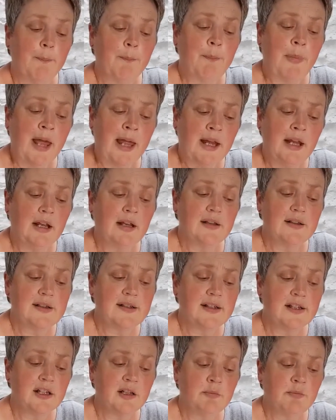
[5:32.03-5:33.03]

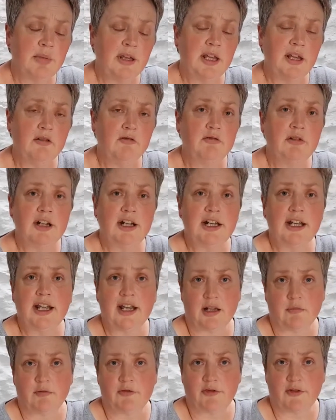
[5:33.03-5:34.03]
Banks can be really
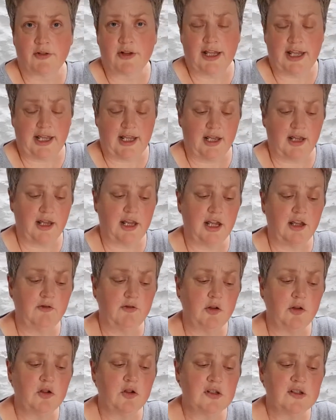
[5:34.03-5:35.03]
helpful here.
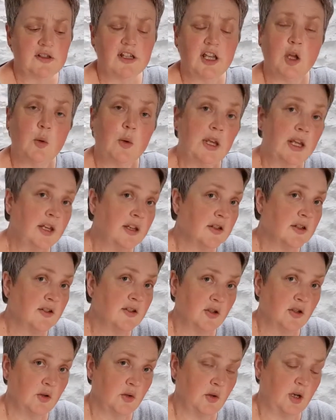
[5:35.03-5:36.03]
If you just go
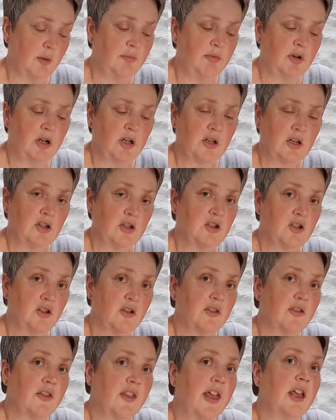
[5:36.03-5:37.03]
into a branch,
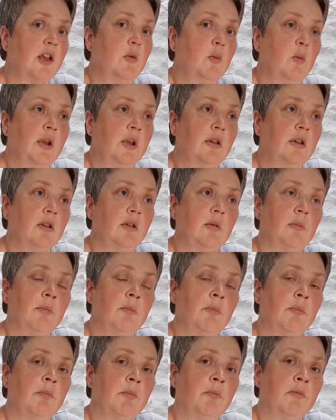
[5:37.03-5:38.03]
they will
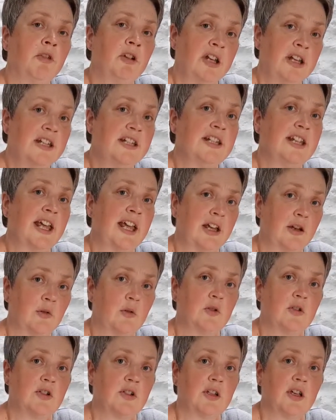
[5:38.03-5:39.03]
print
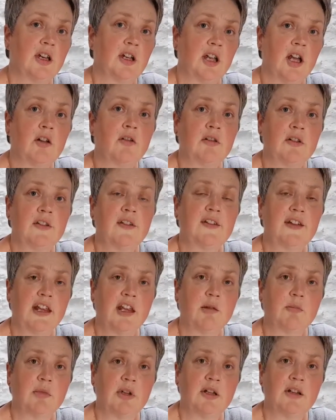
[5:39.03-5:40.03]
out a current
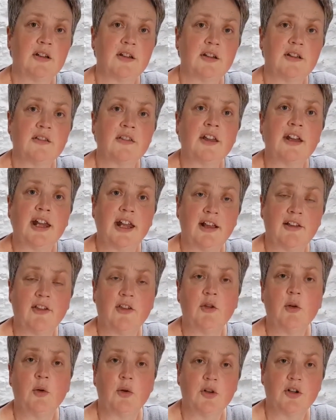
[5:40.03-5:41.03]
statement that
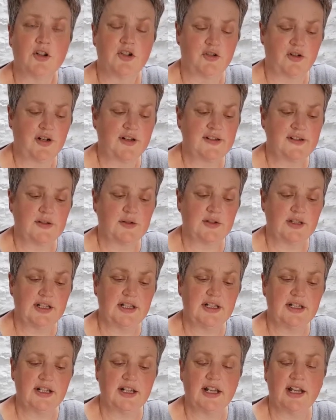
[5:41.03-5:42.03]
has your address on
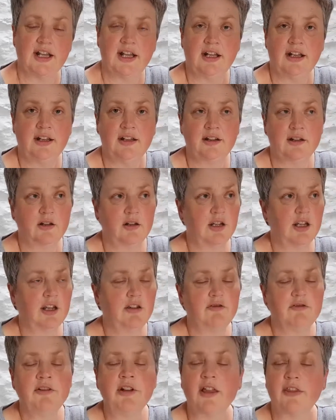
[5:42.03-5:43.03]
it. And
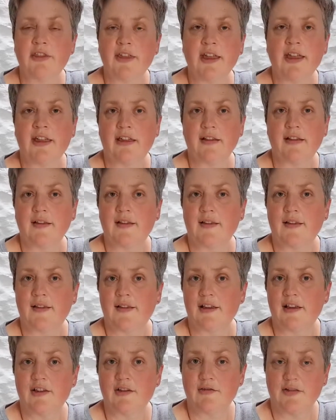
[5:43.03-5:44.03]
if nothing else
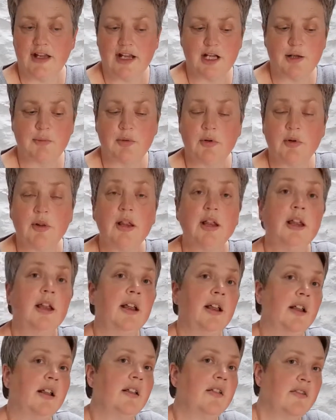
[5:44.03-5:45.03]
is available,
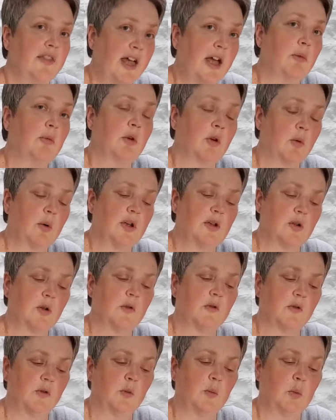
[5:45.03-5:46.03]
that will quite
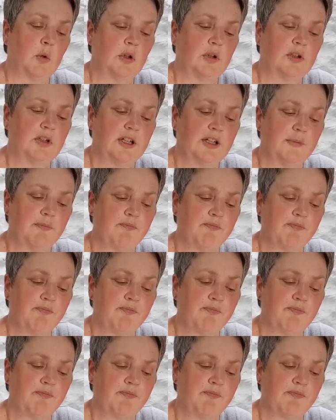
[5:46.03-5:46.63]
often work.